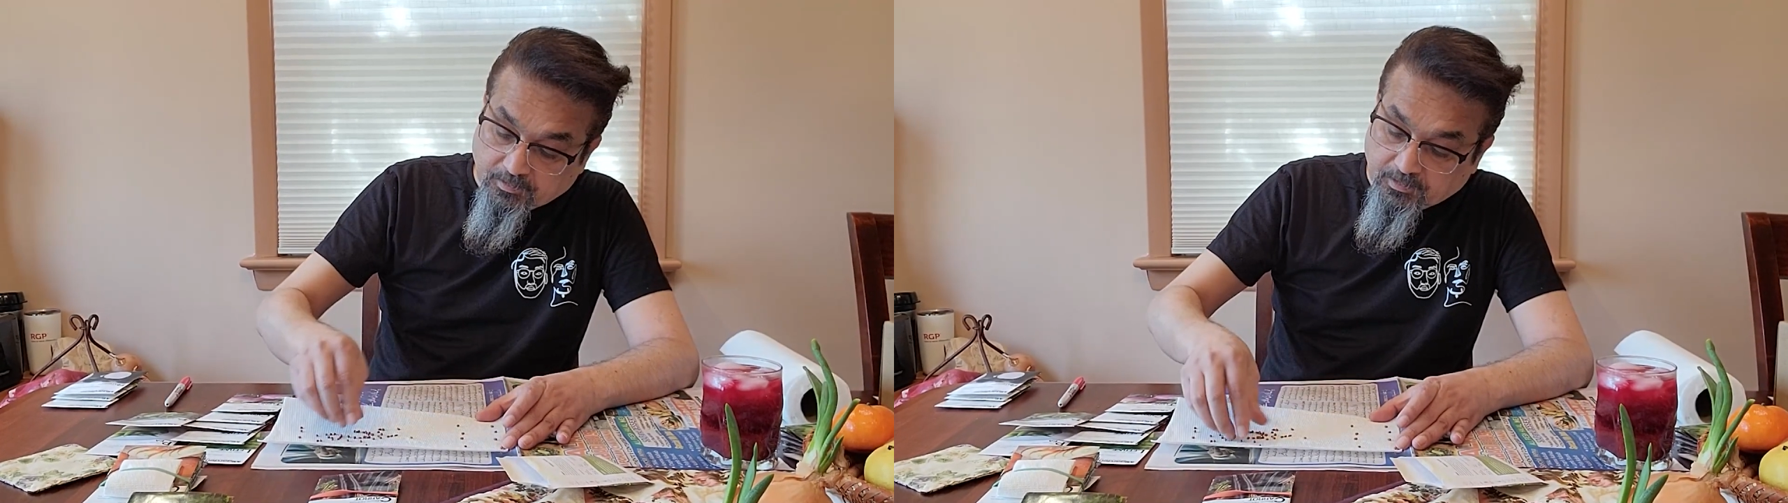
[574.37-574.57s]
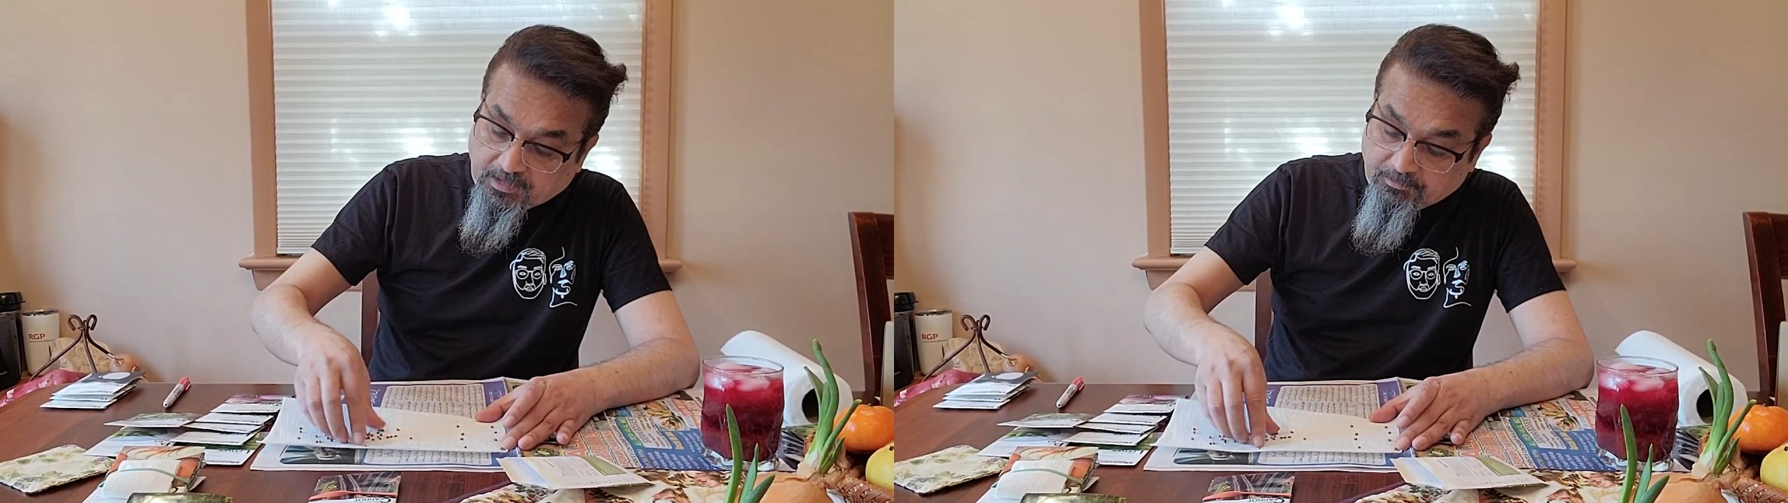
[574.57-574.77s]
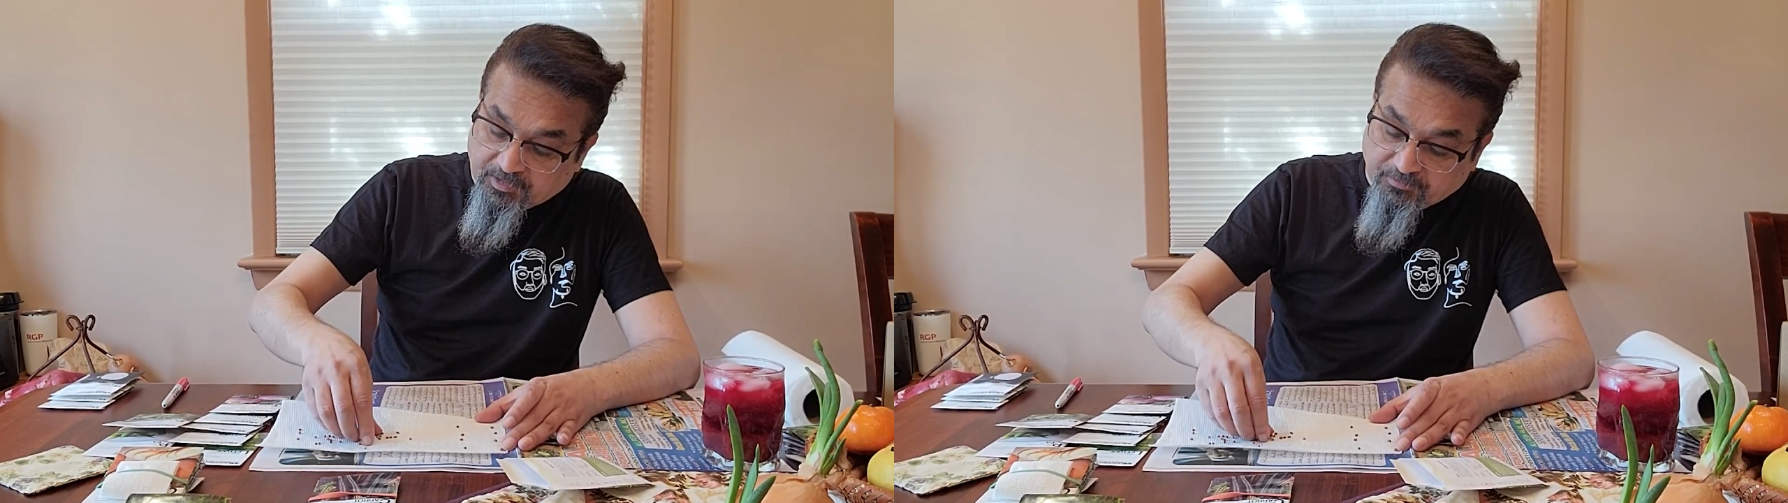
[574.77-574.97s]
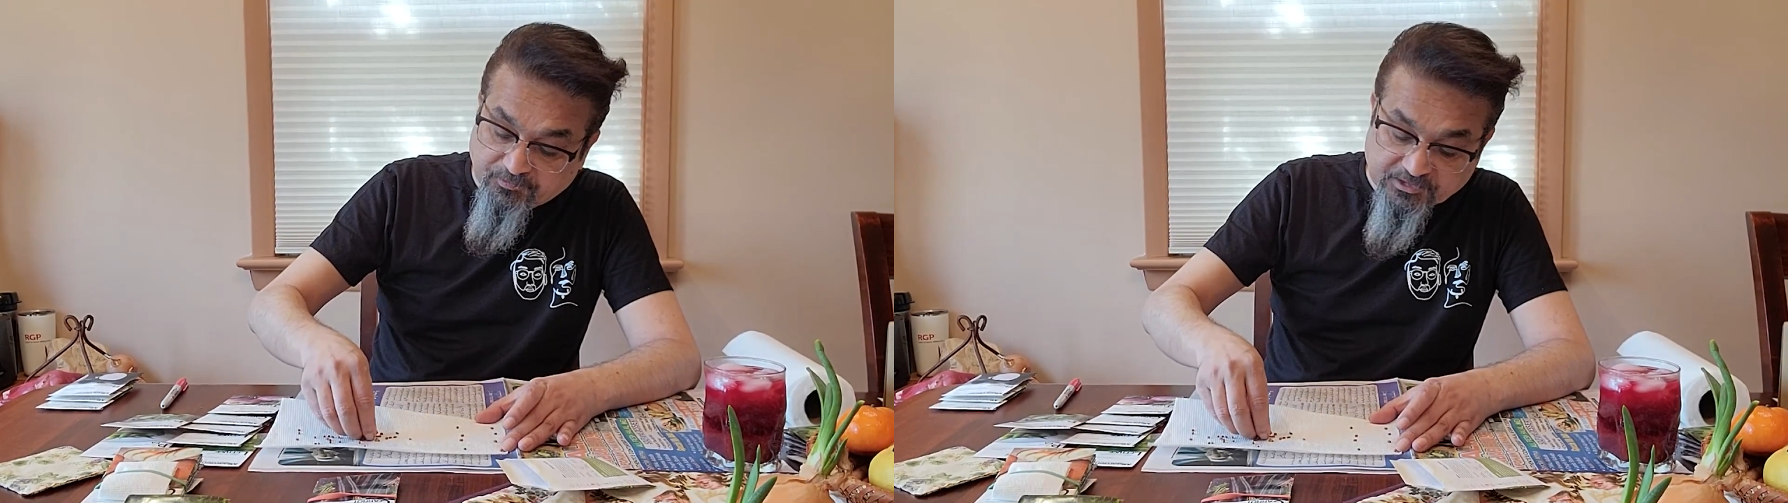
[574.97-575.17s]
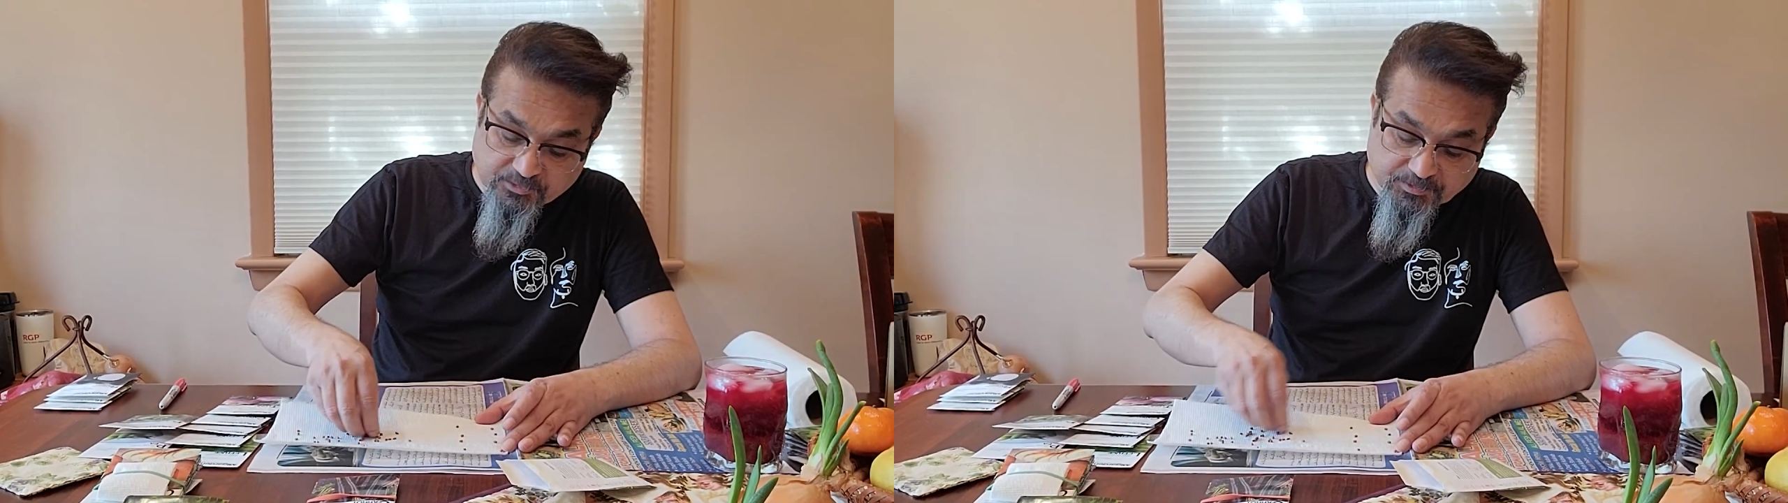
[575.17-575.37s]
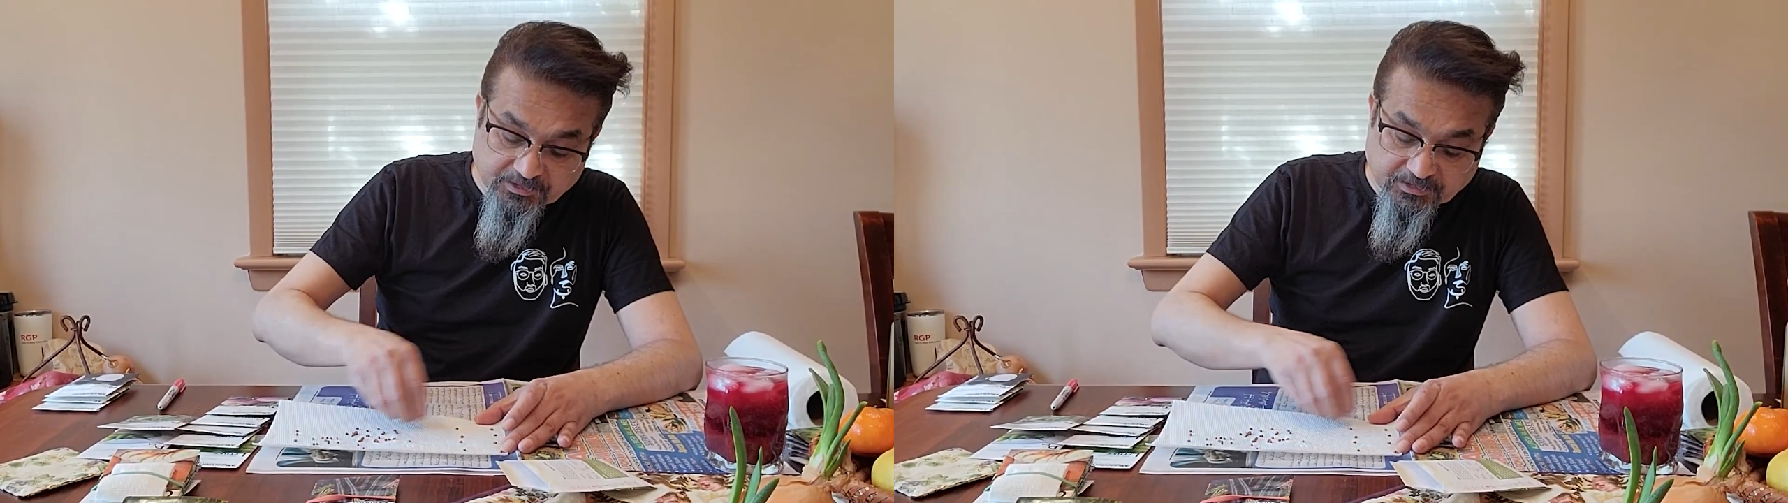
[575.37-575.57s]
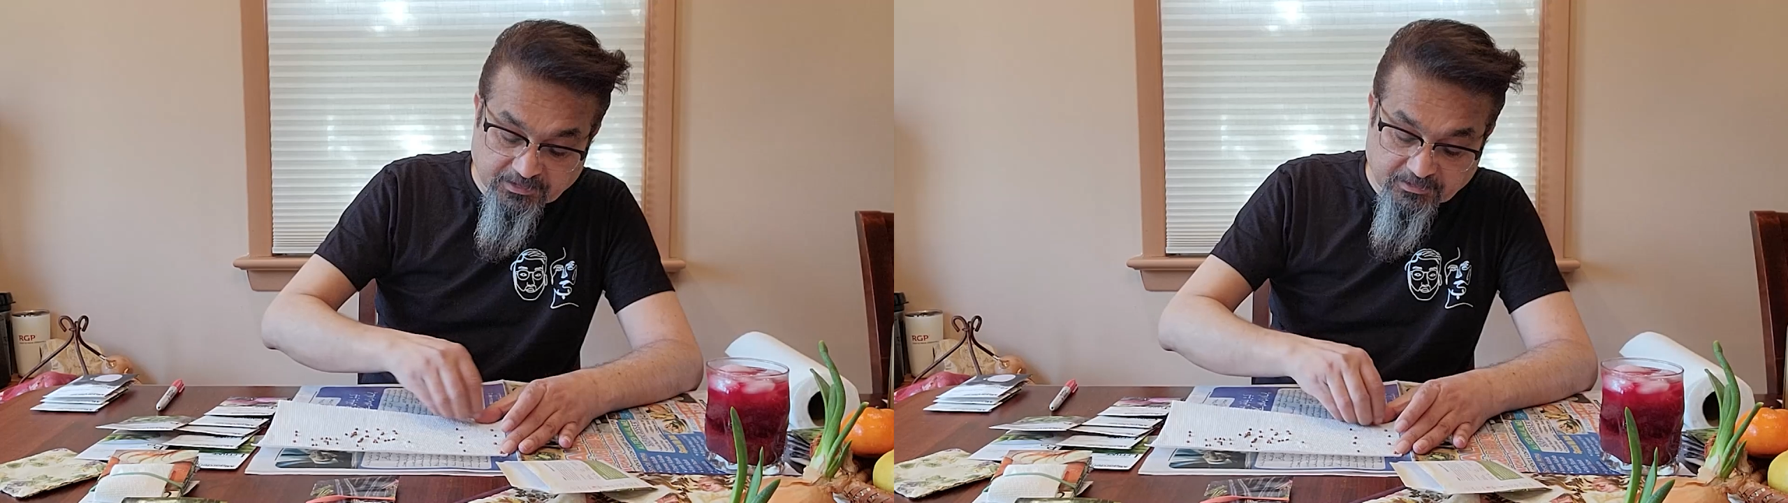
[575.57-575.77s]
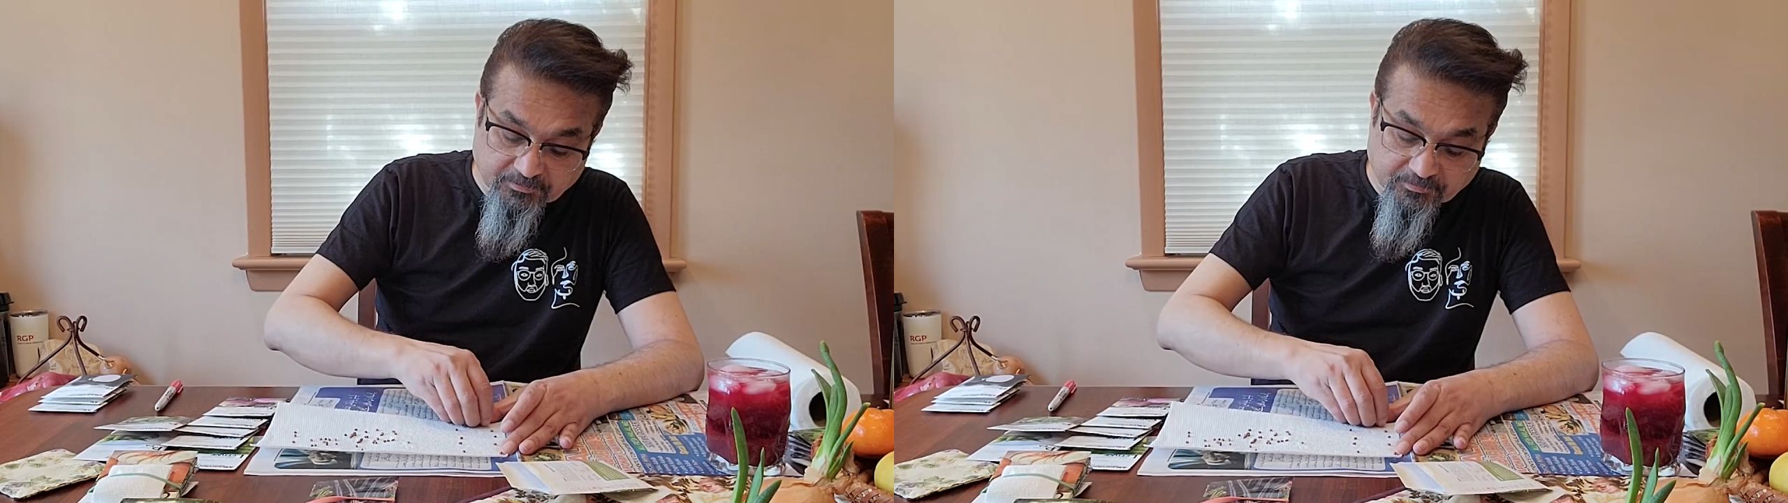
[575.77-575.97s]
I'm roughly
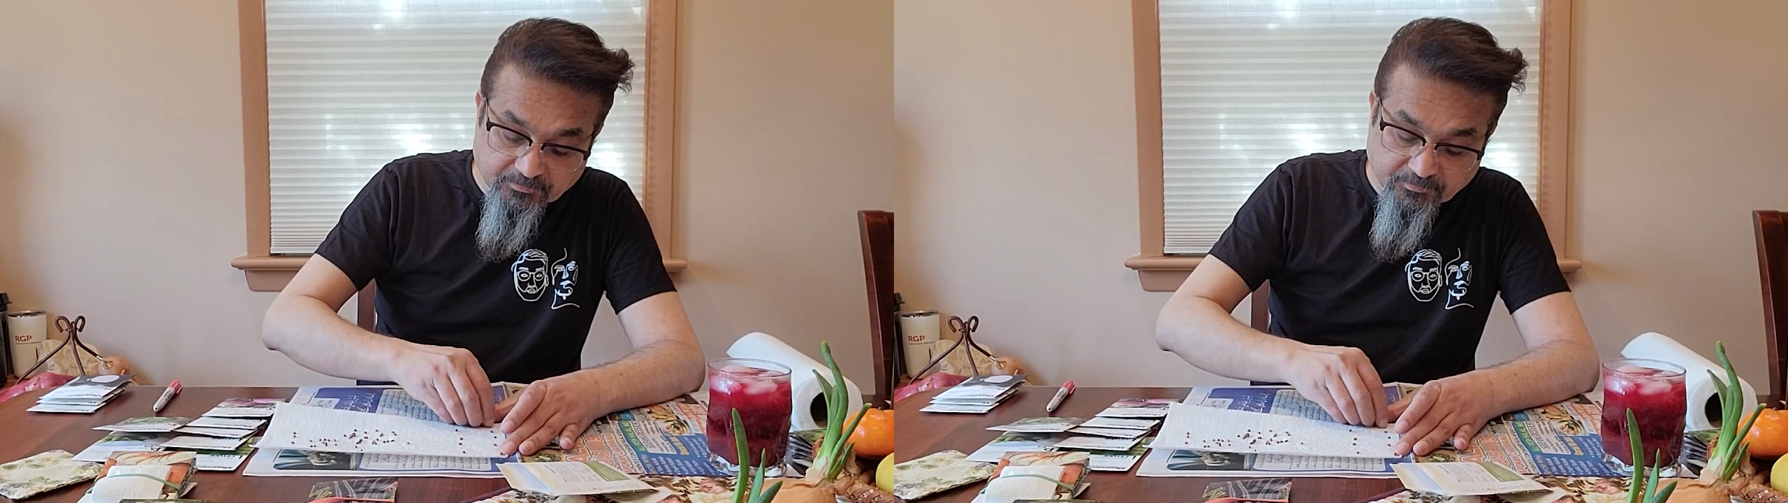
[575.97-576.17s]
speaking,